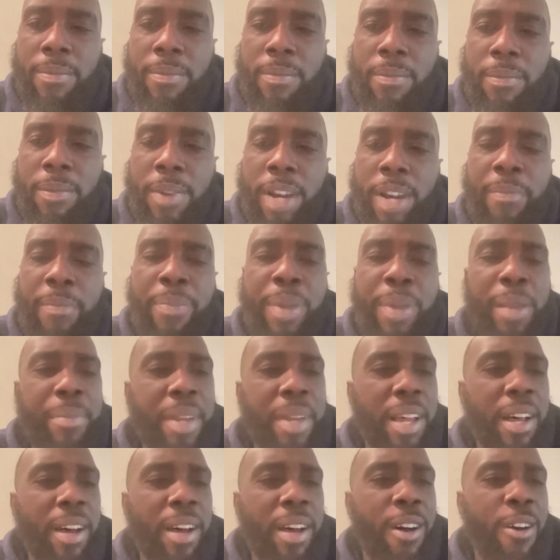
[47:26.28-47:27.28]
what
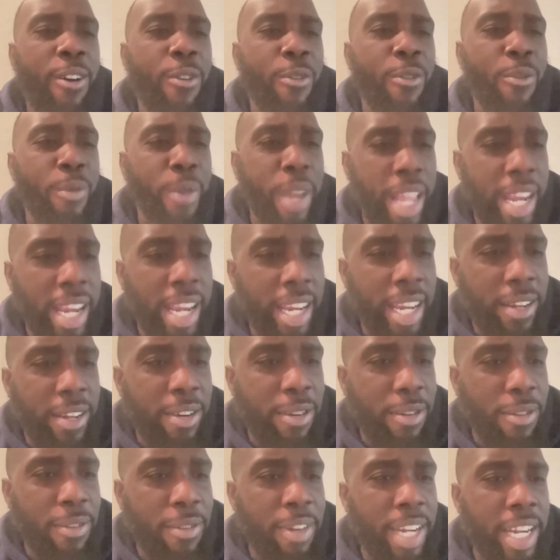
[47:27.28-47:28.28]
people are already
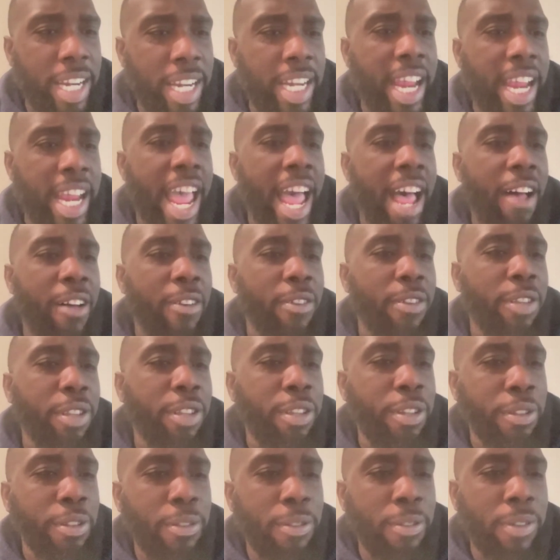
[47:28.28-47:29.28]
doing and how
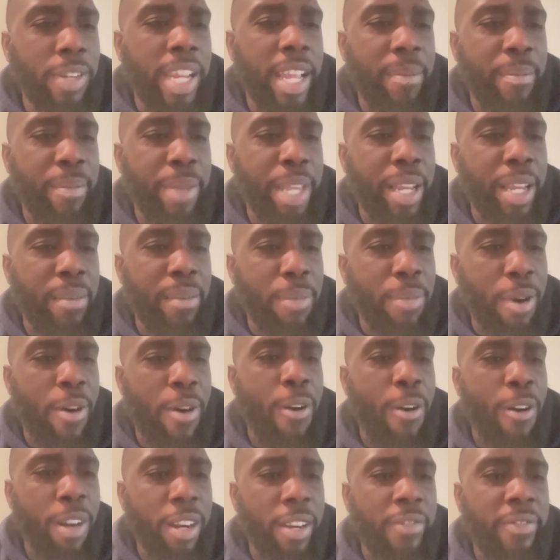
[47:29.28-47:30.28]
you can be a
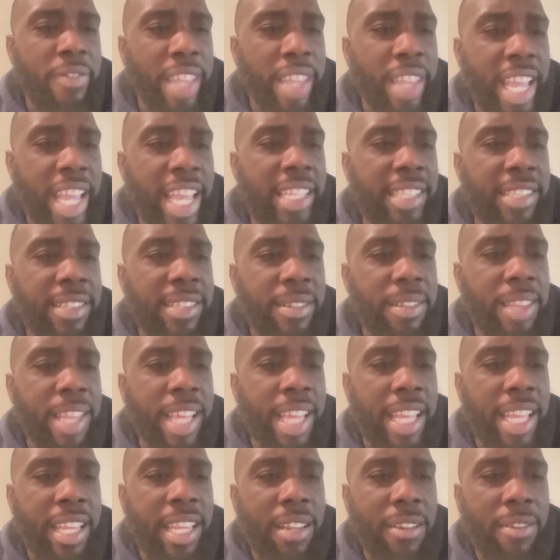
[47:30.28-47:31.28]
part of that so
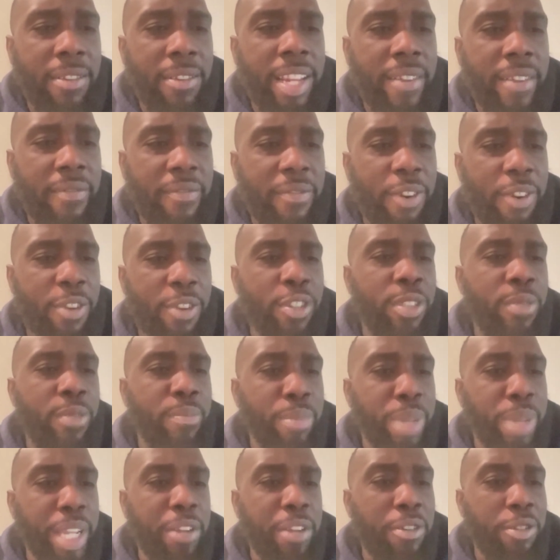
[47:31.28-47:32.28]
that you can
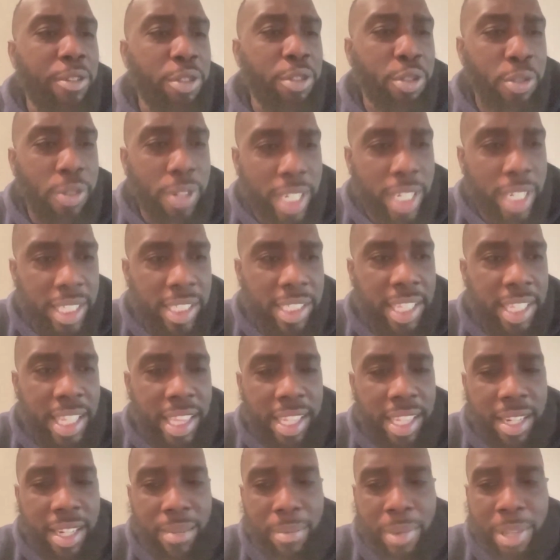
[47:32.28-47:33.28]
first build trust
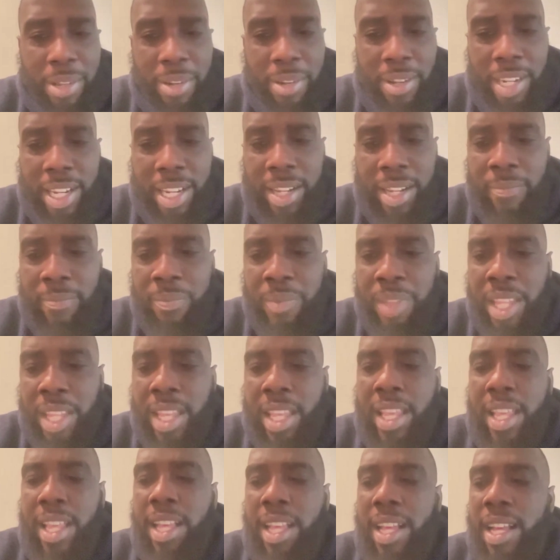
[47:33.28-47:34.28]
in the community
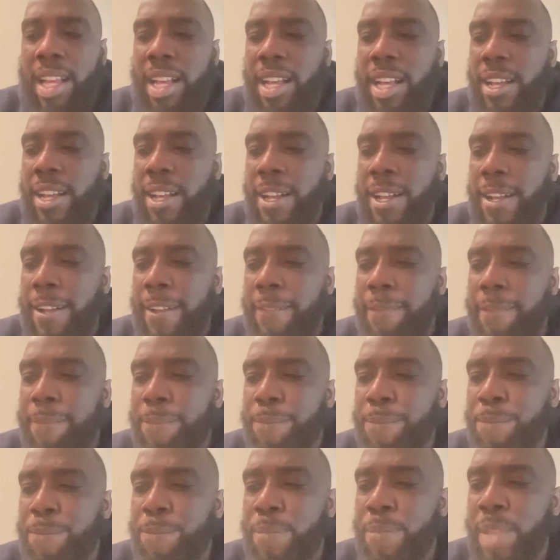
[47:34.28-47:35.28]

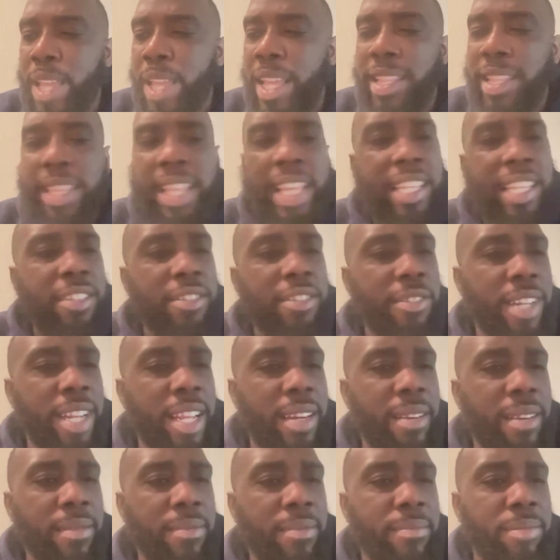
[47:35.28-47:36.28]
um, and that you
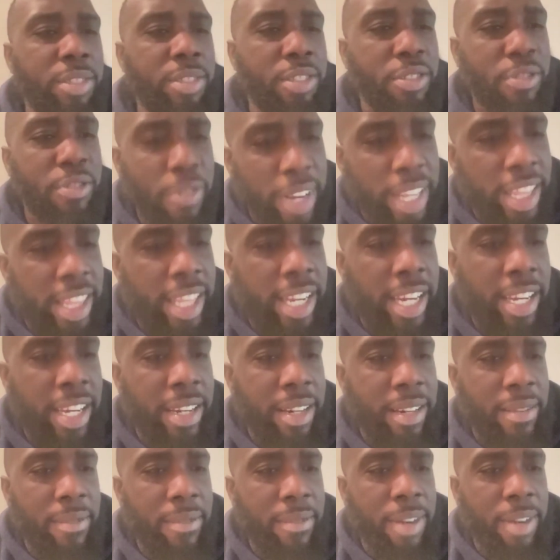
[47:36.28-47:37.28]
can
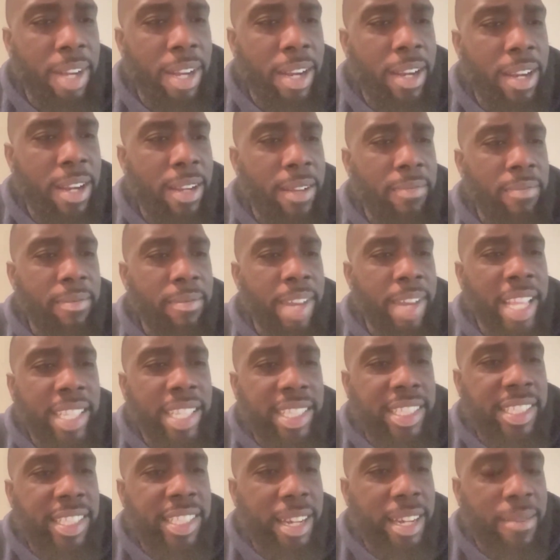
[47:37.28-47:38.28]
strengthen uh,
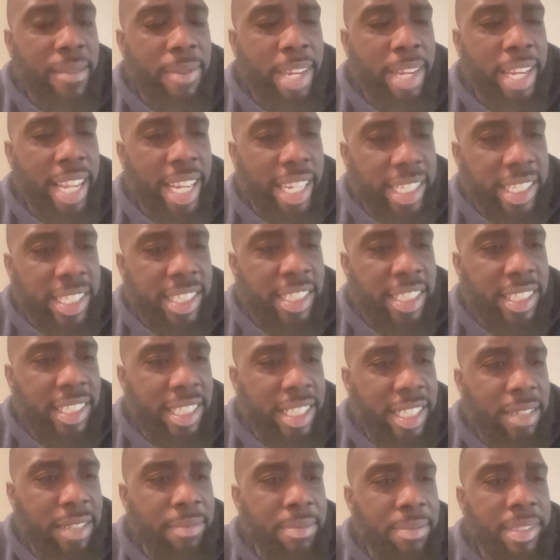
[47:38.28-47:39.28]
necessary
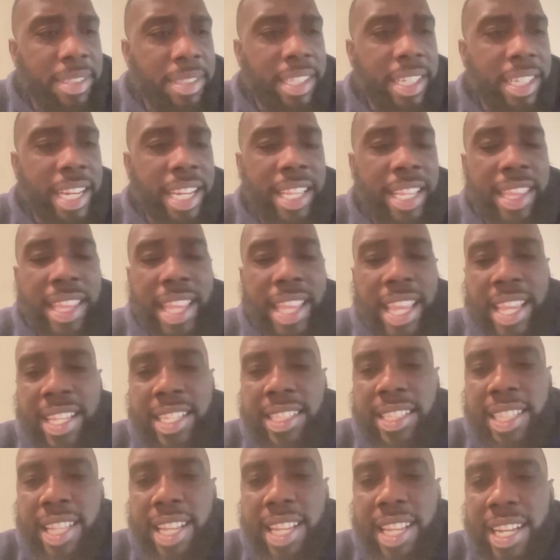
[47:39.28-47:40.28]
relationships to get
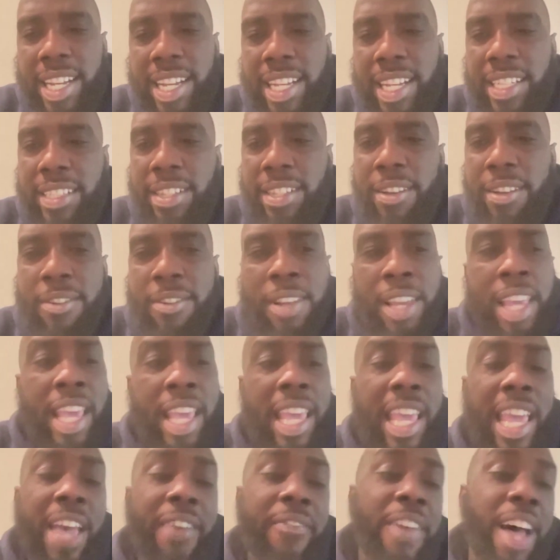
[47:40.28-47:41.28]
things done. So
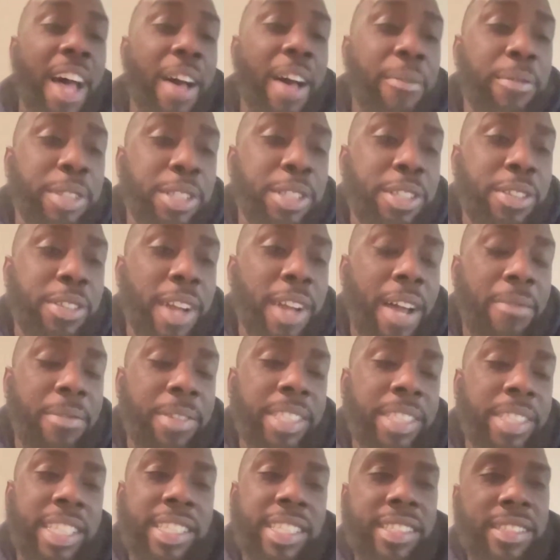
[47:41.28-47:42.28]
if I was you, I
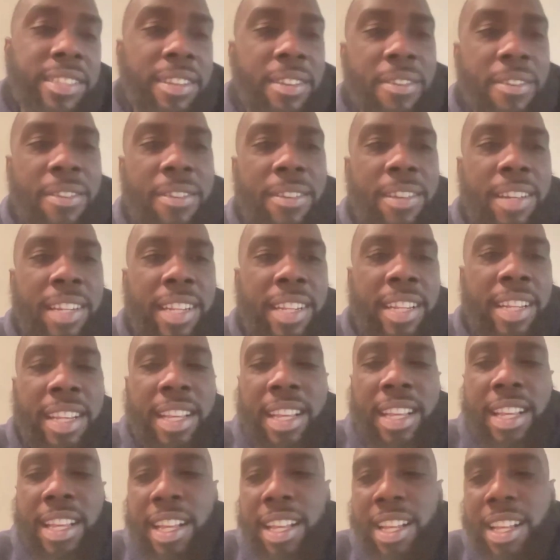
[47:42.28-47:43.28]
would just start
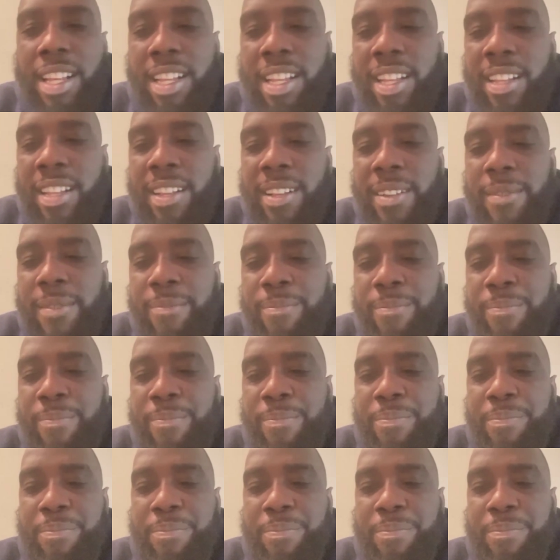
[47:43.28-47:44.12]
um,